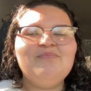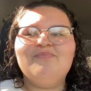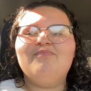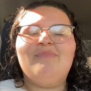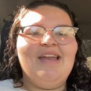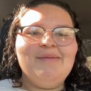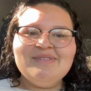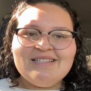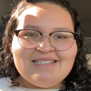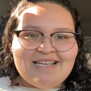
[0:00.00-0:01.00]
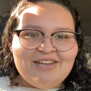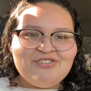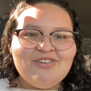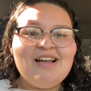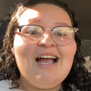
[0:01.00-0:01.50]
my name's
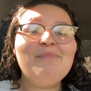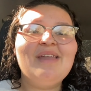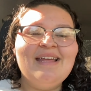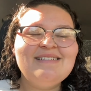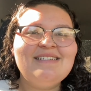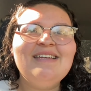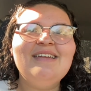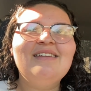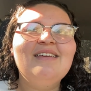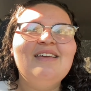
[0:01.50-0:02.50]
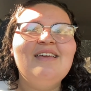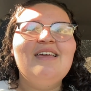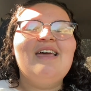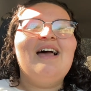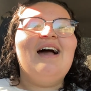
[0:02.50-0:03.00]
Kasandra. I'm 19.
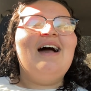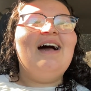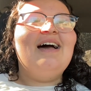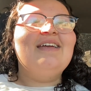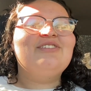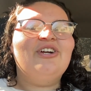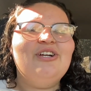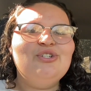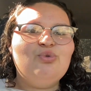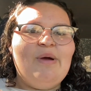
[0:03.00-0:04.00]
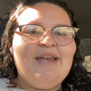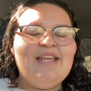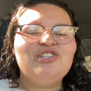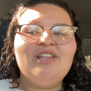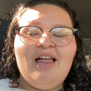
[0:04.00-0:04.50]
I turned 20
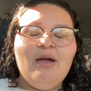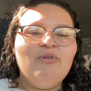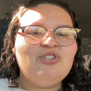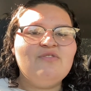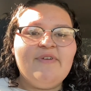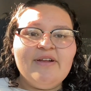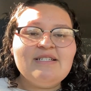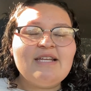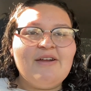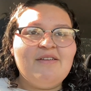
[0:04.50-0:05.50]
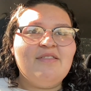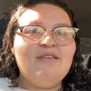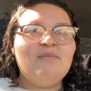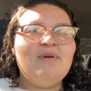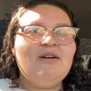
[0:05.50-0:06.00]
in July, which is very scary to
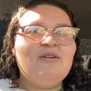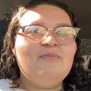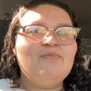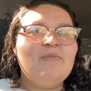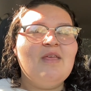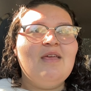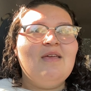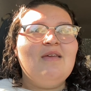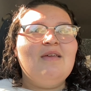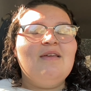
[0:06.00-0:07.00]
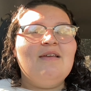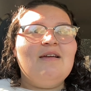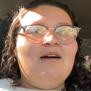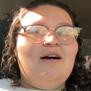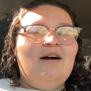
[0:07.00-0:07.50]
think about.
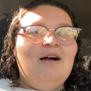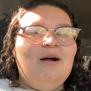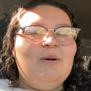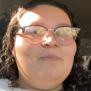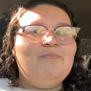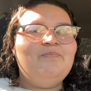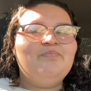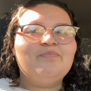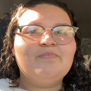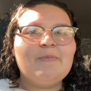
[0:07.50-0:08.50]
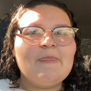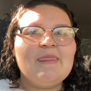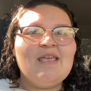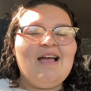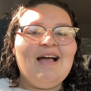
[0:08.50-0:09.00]
Um,
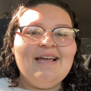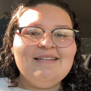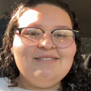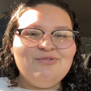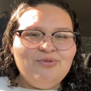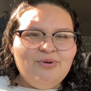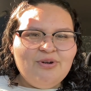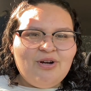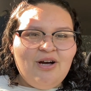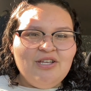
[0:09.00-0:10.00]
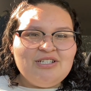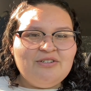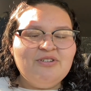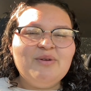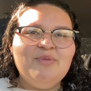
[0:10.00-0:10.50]
I do go to college. I go
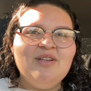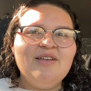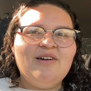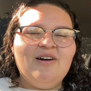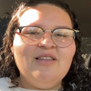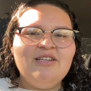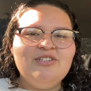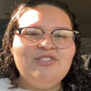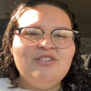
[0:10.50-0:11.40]
to community college